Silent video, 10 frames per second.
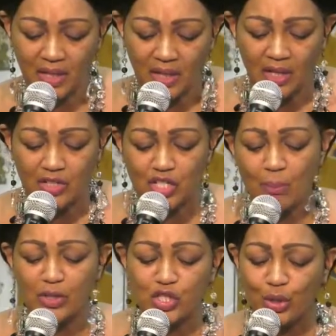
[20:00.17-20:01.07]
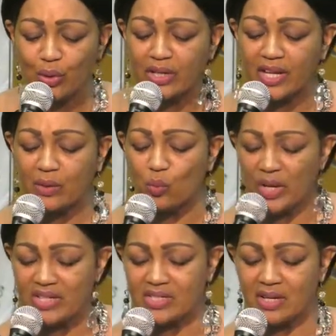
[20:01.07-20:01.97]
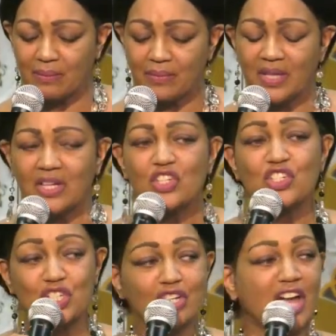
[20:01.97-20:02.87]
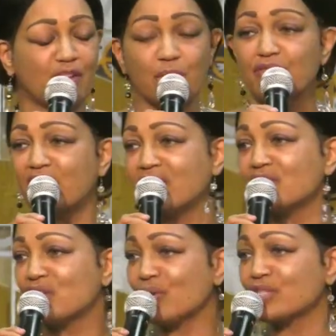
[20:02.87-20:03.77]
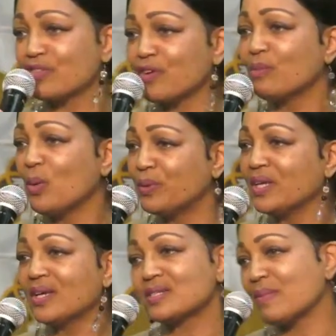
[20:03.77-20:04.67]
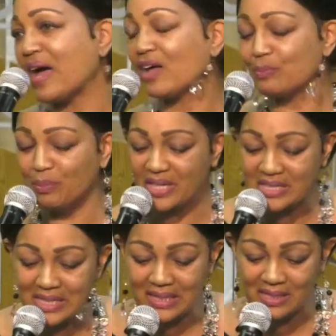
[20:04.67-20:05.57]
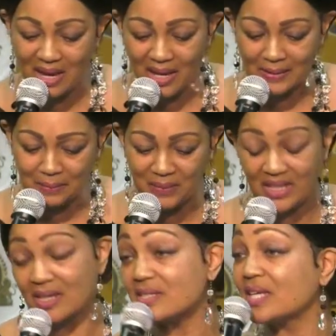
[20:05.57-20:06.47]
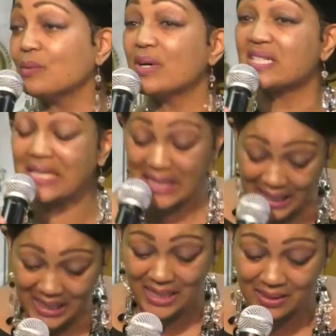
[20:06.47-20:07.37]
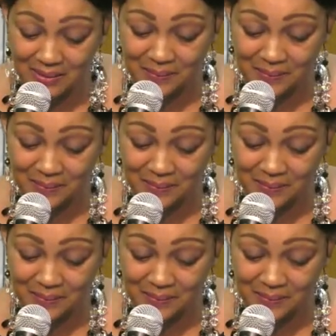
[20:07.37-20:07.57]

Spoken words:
So maturity and wisdom should have prevented Joseph from opening his mouth, but it did not because he was a kid.